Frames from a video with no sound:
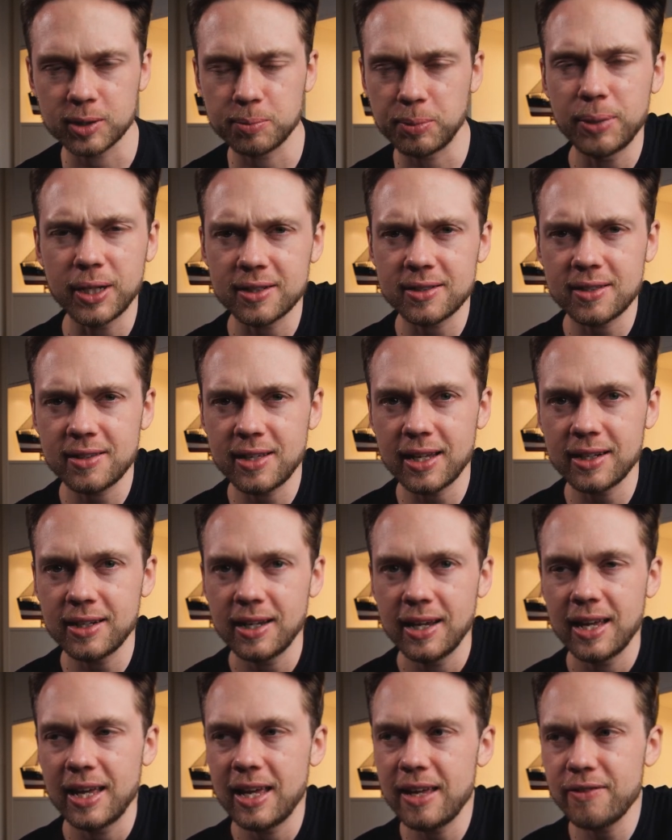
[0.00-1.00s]
Because in the end,
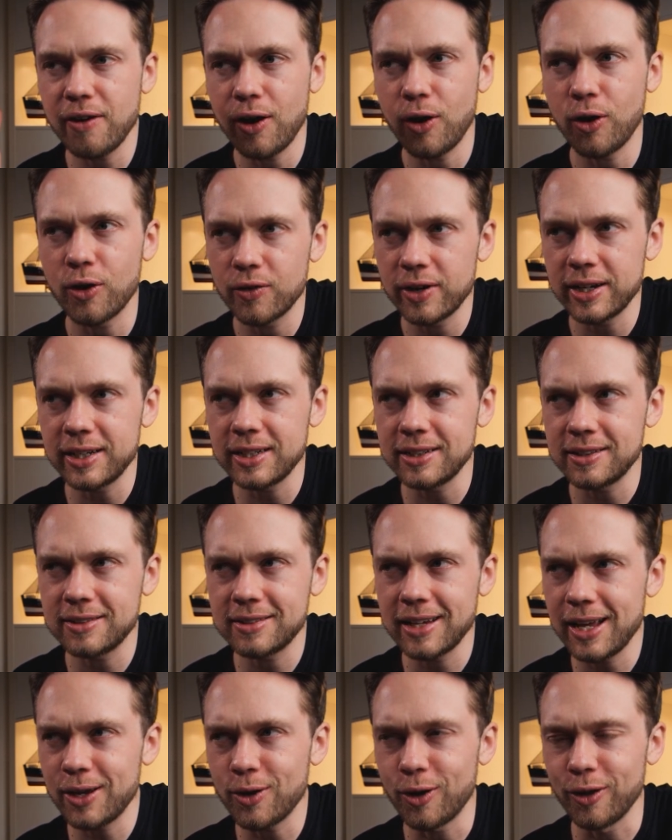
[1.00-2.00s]
if I already
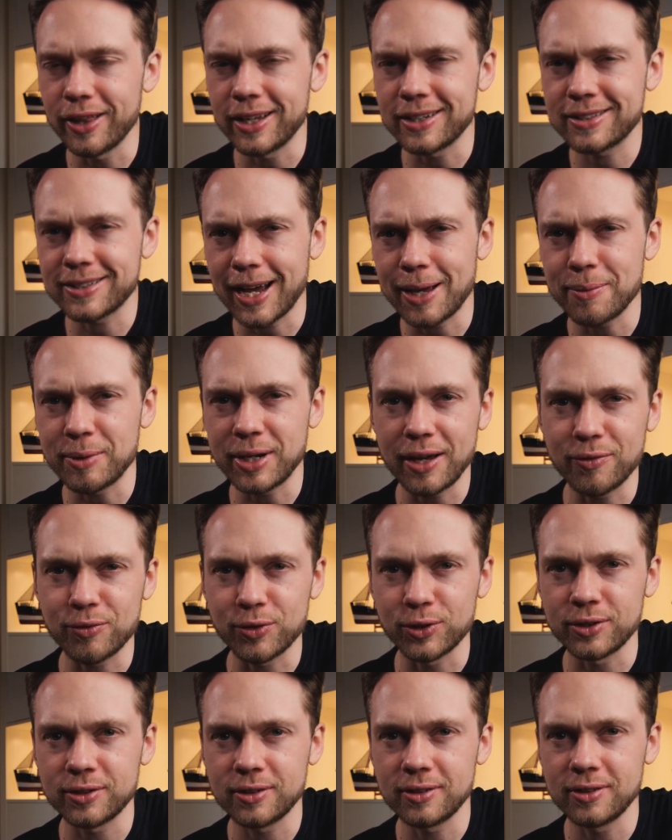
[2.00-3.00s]
take all that time and
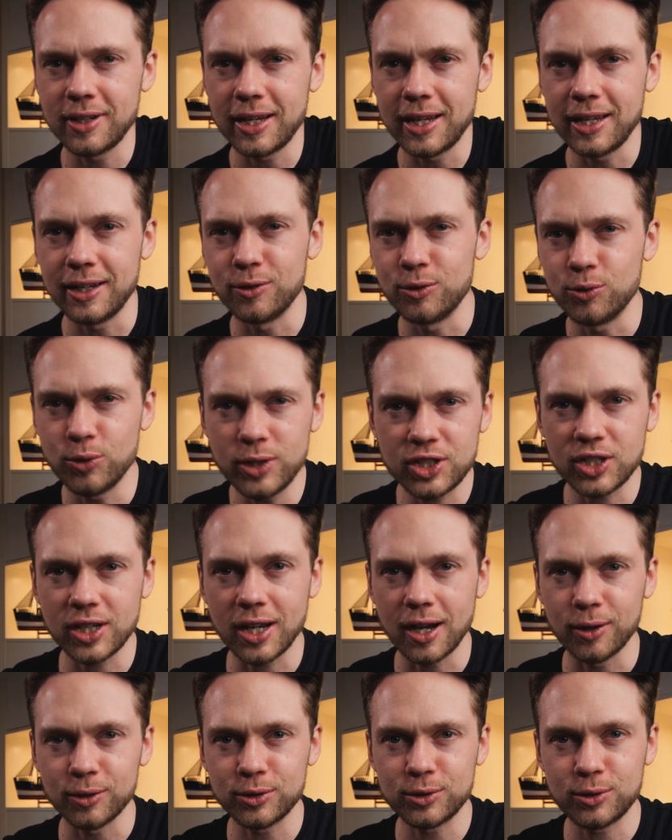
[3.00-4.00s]
effort in reaching
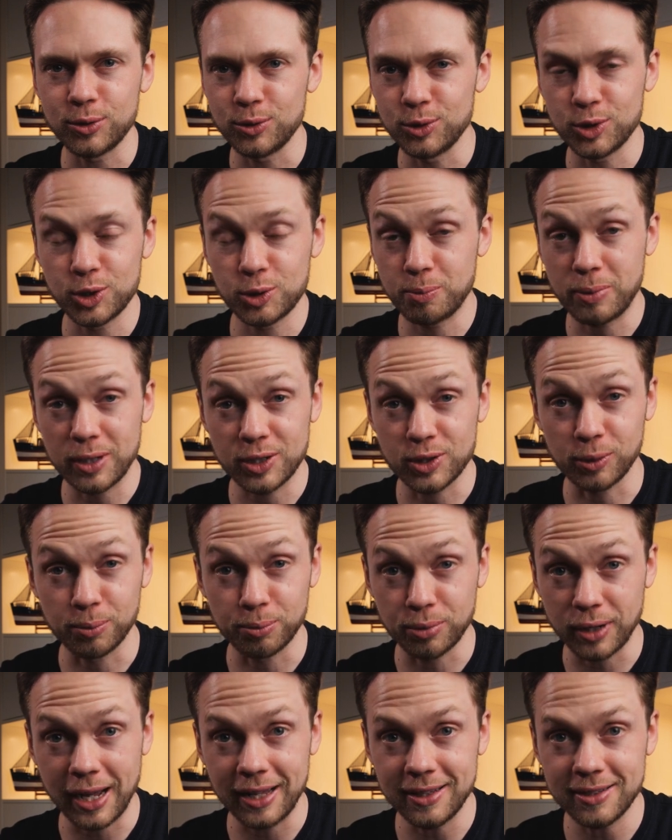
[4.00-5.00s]
out to special
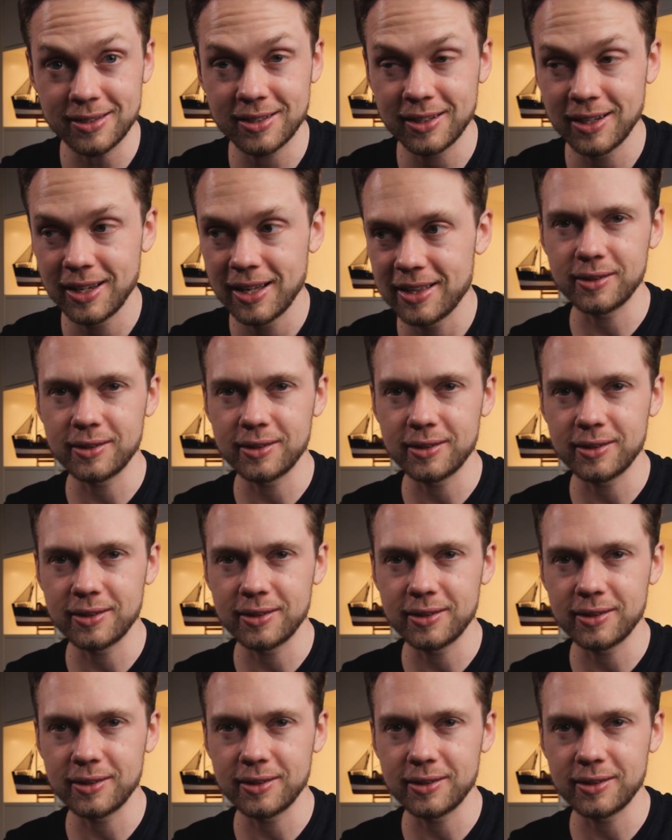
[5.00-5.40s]
brands,